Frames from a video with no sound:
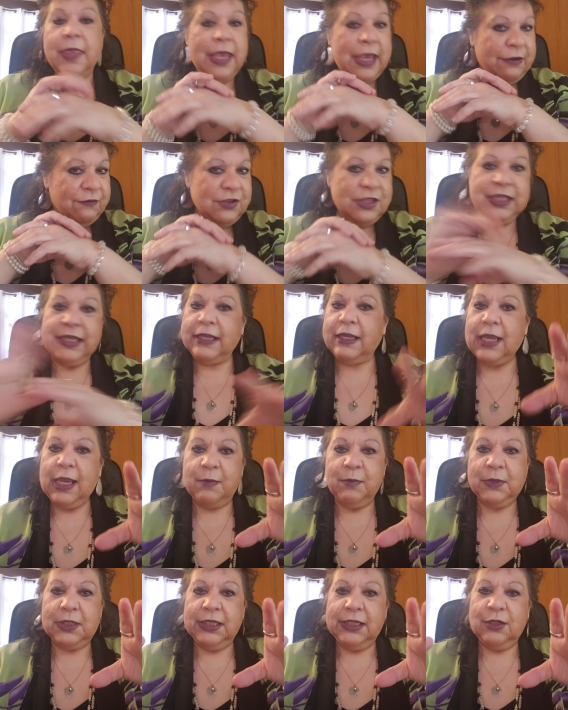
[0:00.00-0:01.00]
Everything
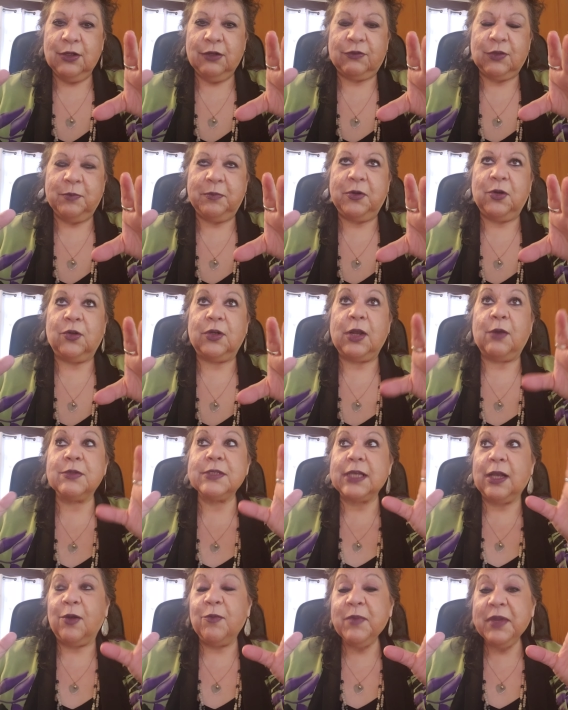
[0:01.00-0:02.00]
came clean off the bone. I was
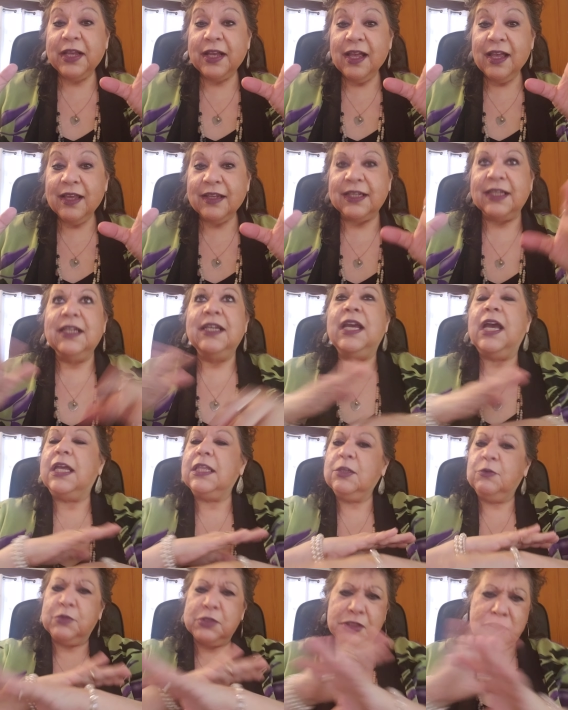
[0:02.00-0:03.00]
like, oh my God. And
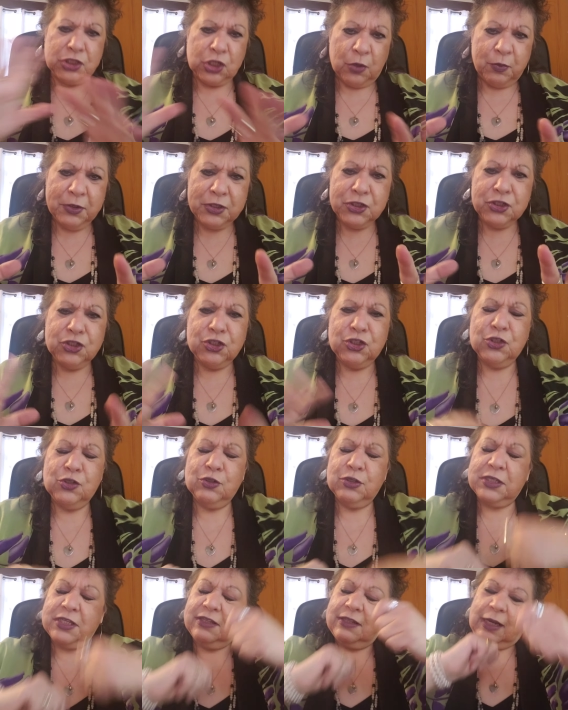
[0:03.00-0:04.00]
there was so much
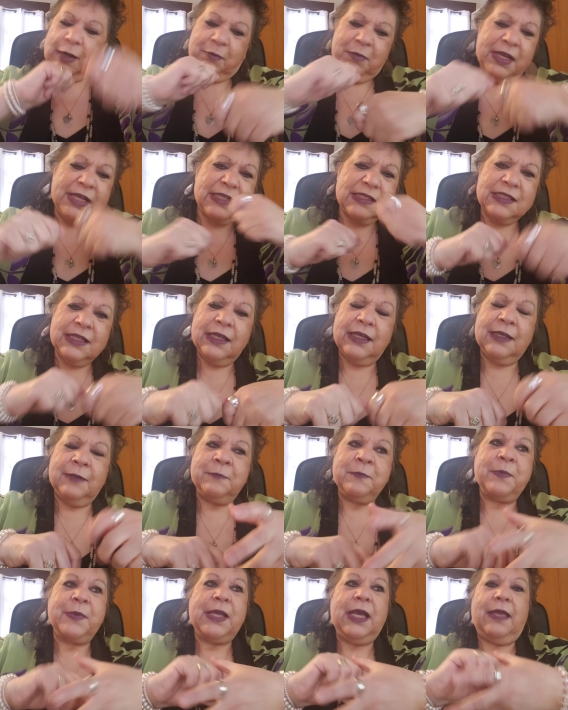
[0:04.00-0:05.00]
juice. And then I mixed it.
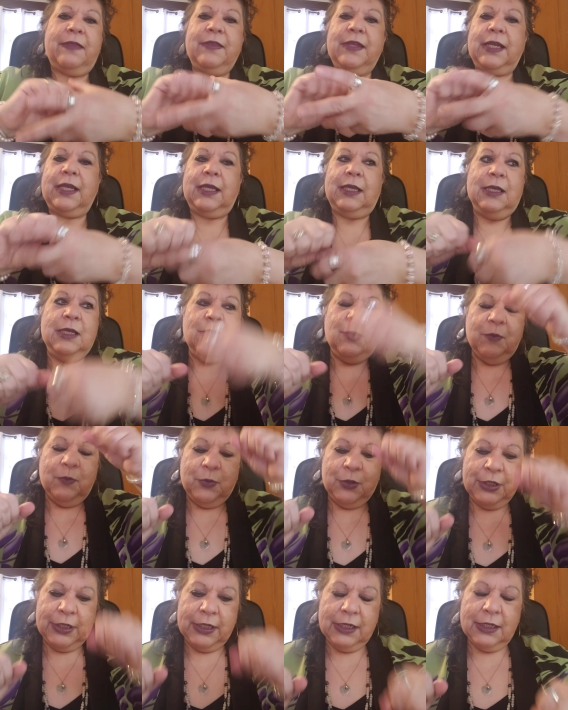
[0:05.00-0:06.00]
And then I
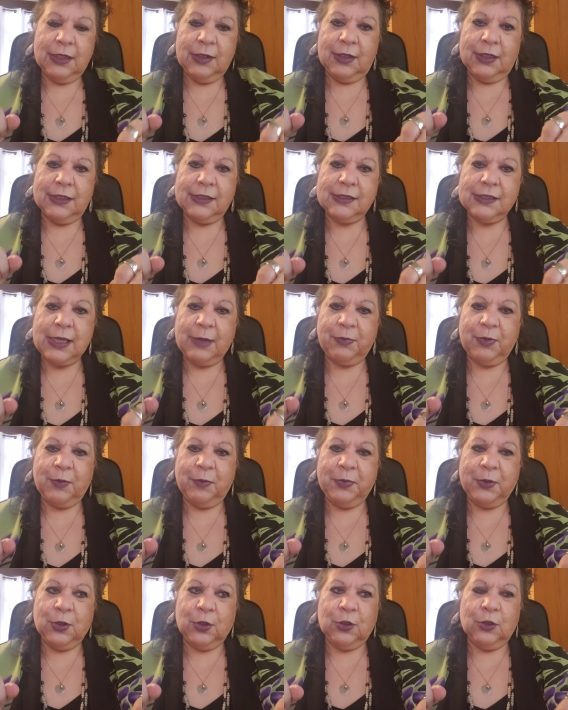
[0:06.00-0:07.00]
put it in a separate
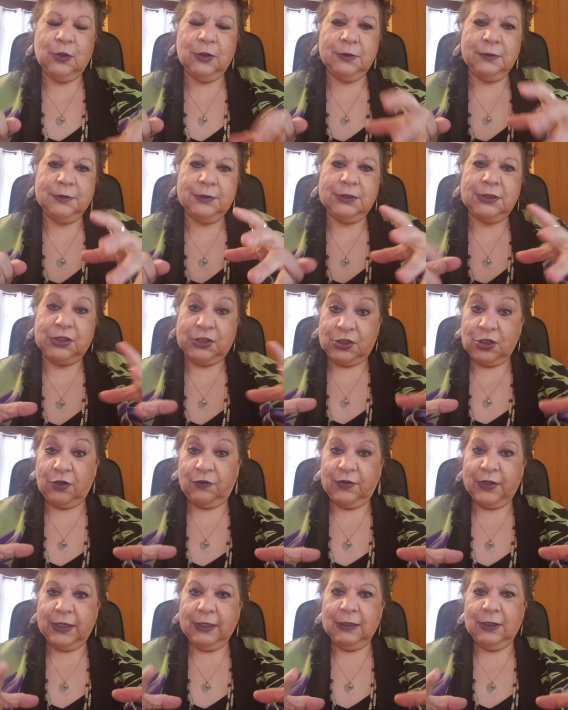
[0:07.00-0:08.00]
bowl to serve
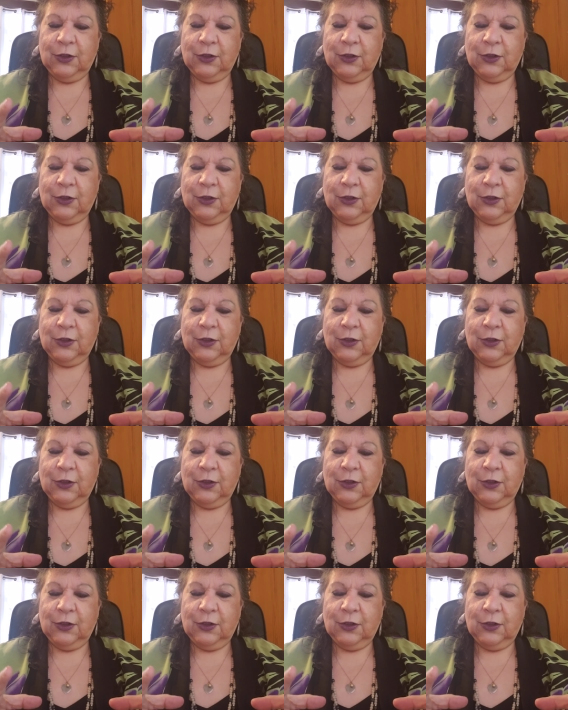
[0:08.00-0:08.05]
it.